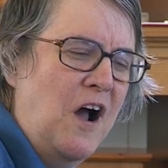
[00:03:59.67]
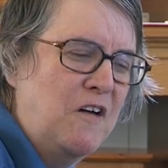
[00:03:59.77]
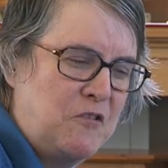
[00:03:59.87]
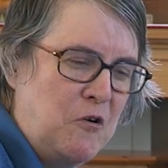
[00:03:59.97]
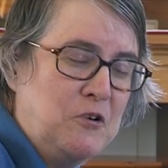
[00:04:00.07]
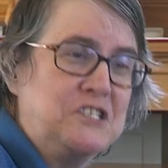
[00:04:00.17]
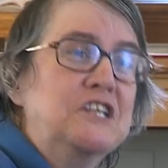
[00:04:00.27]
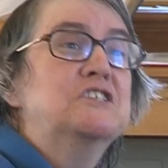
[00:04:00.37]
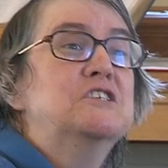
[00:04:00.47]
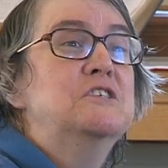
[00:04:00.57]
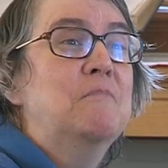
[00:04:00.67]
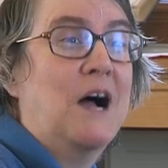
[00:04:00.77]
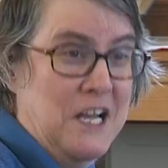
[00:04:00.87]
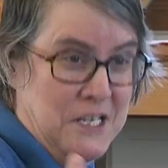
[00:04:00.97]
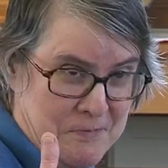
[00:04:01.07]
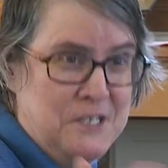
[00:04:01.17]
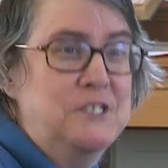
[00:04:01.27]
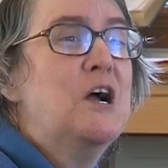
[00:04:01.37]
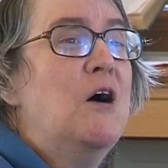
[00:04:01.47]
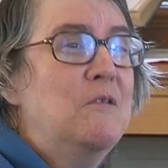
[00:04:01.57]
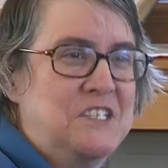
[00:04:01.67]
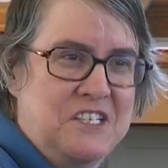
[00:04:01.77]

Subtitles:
Of course, since my husband Joe is